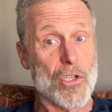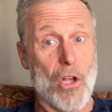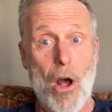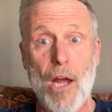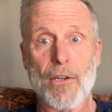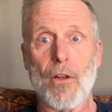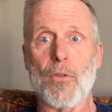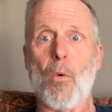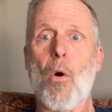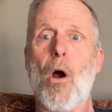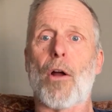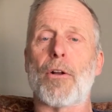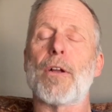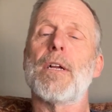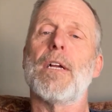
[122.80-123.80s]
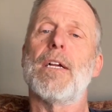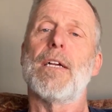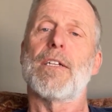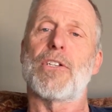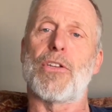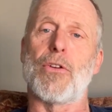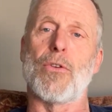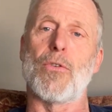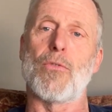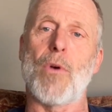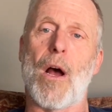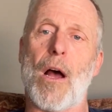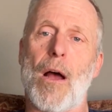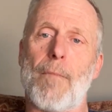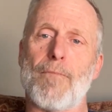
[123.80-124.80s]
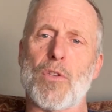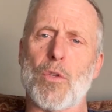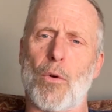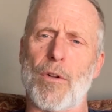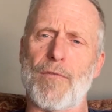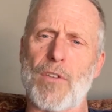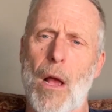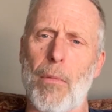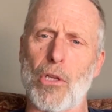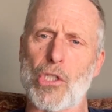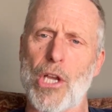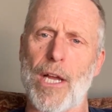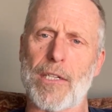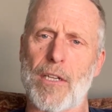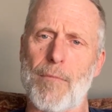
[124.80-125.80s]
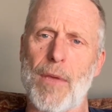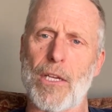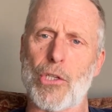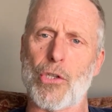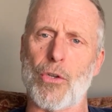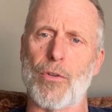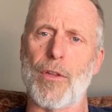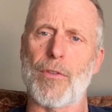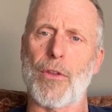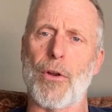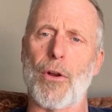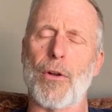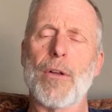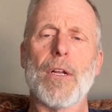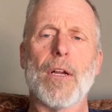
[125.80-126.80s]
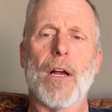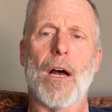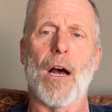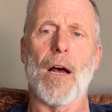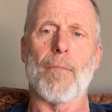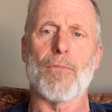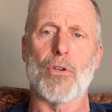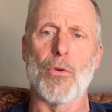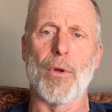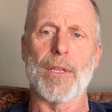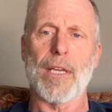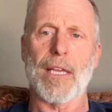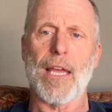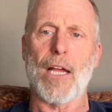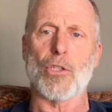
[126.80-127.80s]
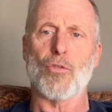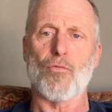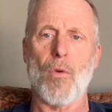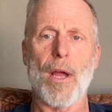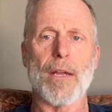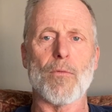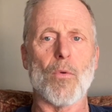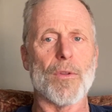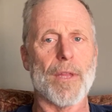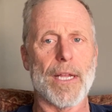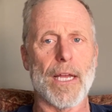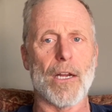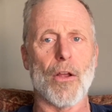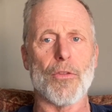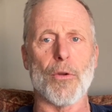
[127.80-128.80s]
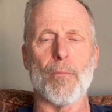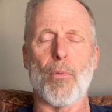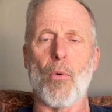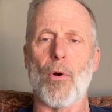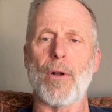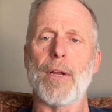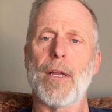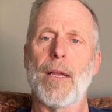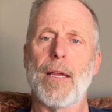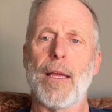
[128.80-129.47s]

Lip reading: gotten on the water, to sort of double check to make sure that they're doing the catch right when they get on their board.